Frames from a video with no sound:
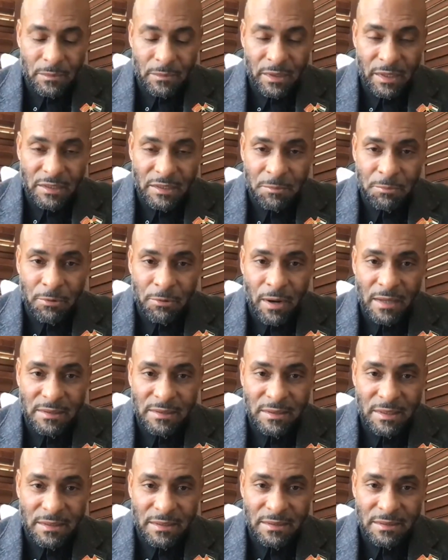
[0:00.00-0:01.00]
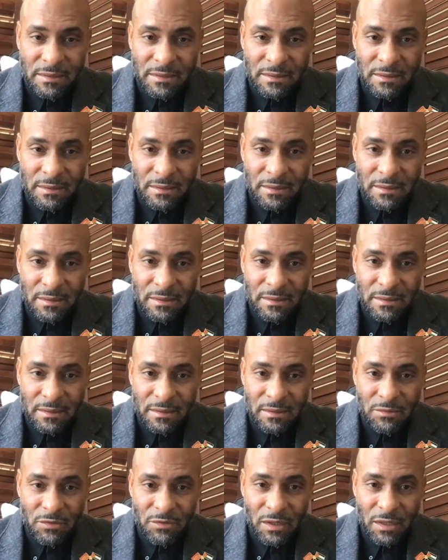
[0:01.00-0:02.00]
there's a process
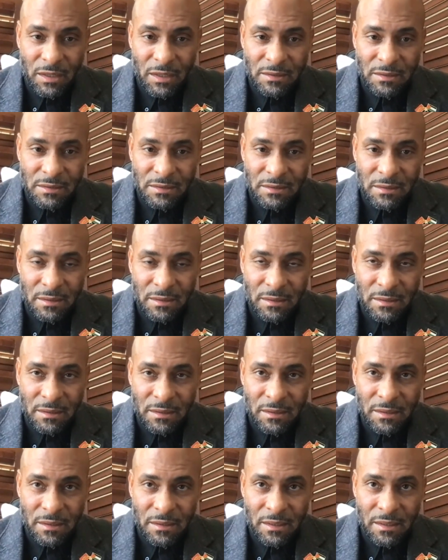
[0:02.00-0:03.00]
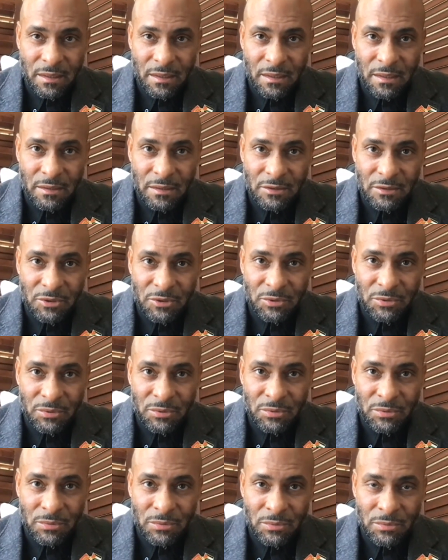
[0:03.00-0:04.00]
for us
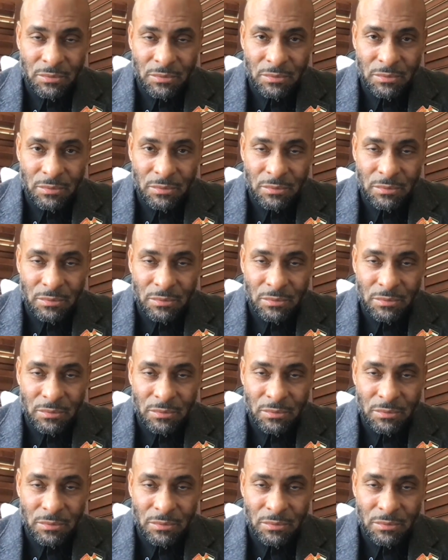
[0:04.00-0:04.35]
to